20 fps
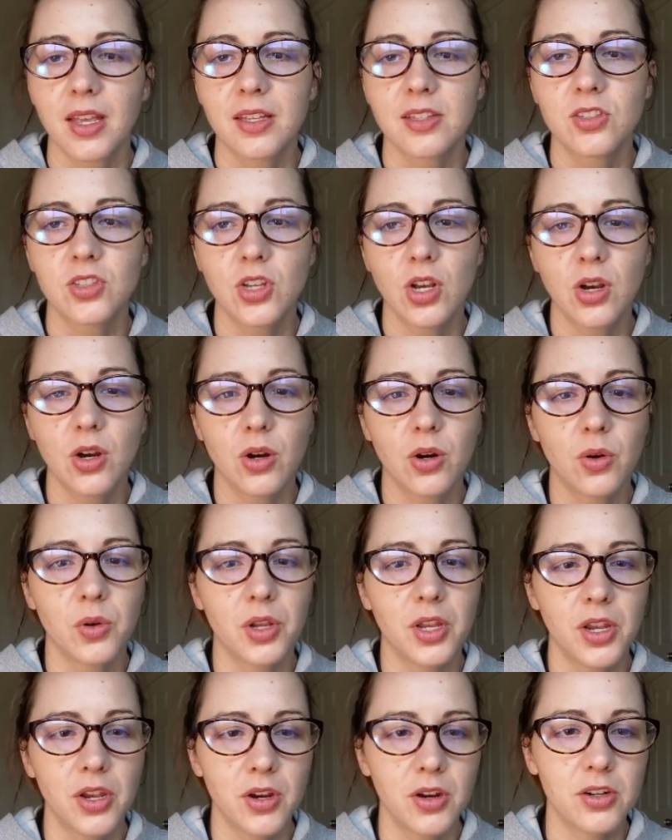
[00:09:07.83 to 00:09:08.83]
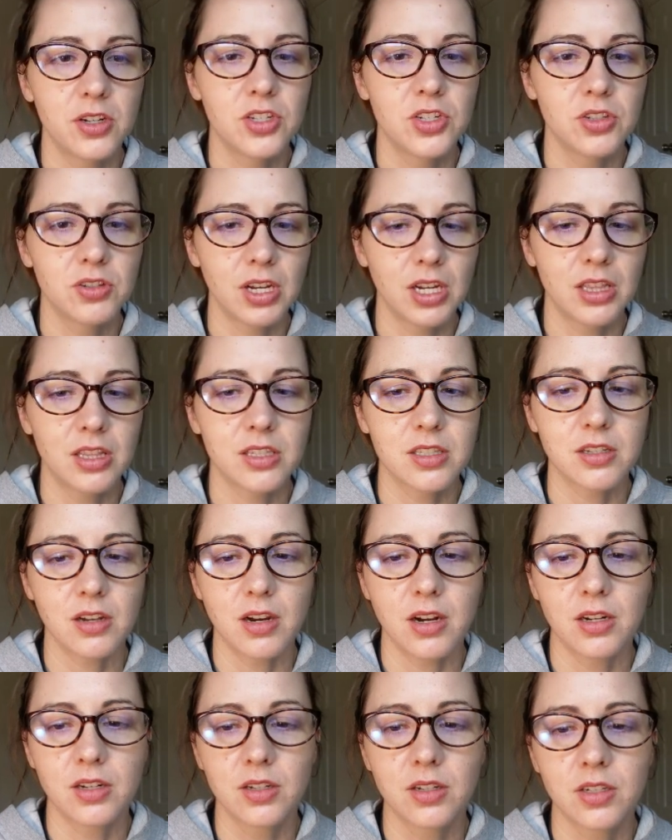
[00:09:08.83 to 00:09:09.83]
So here, did you like the
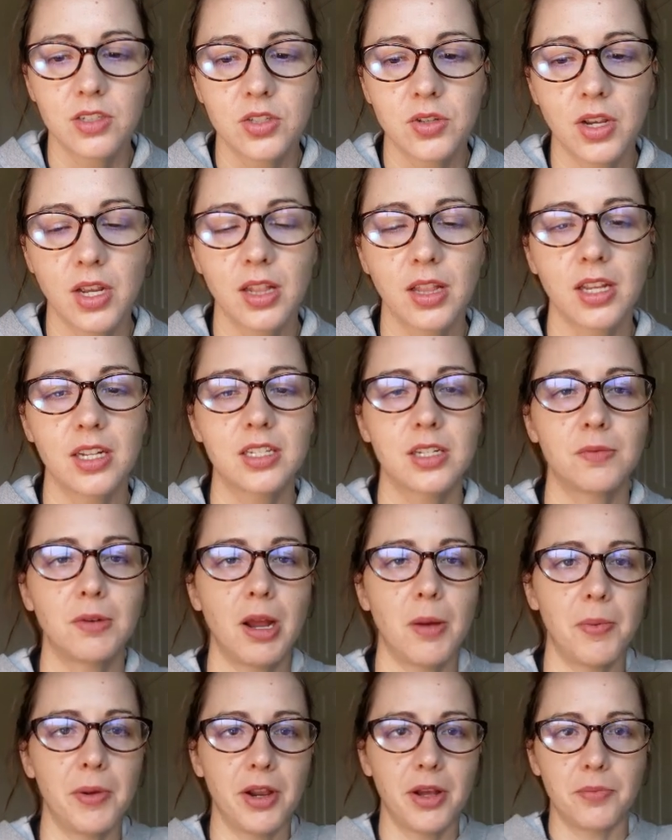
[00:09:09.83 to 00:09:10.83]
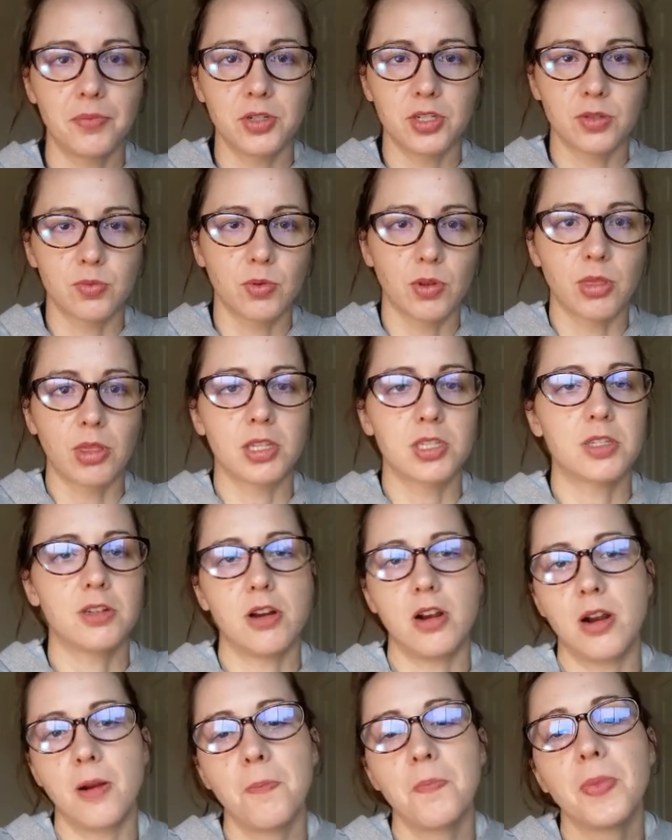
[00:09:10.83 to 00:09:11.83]
song? So I like to wrap it up just with the
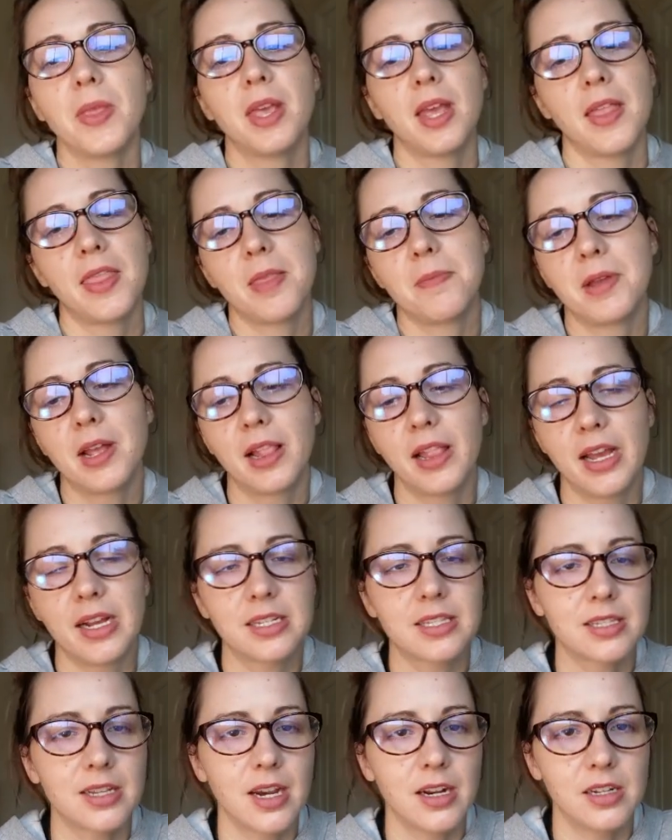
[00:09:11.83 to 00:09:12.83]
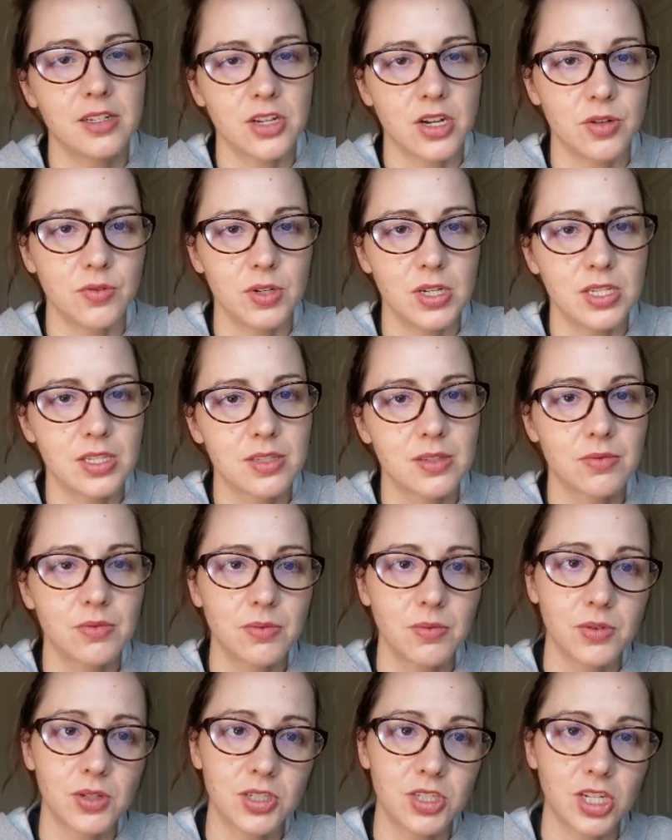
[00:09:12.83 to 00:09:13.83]
song. My last slide is always
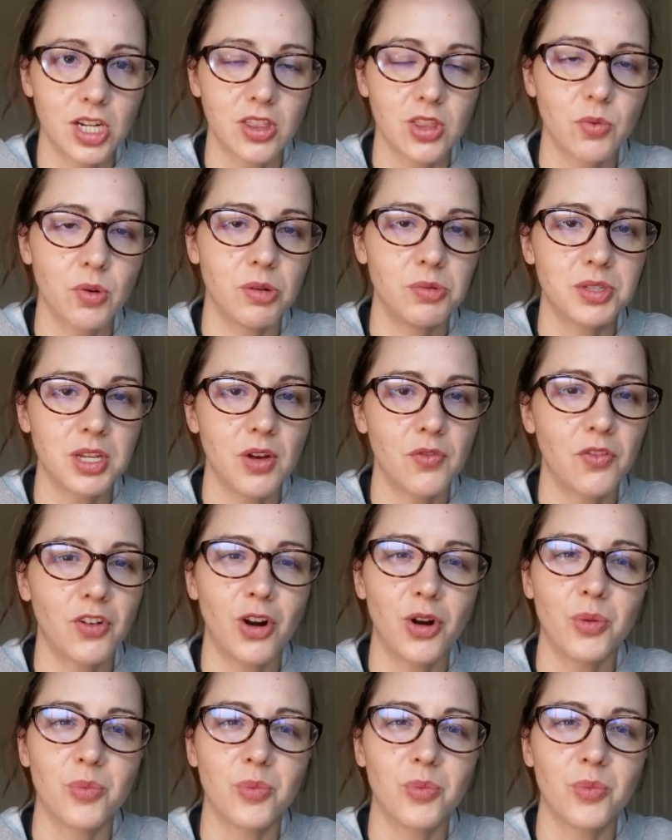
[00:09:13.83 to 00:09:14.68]
check the website for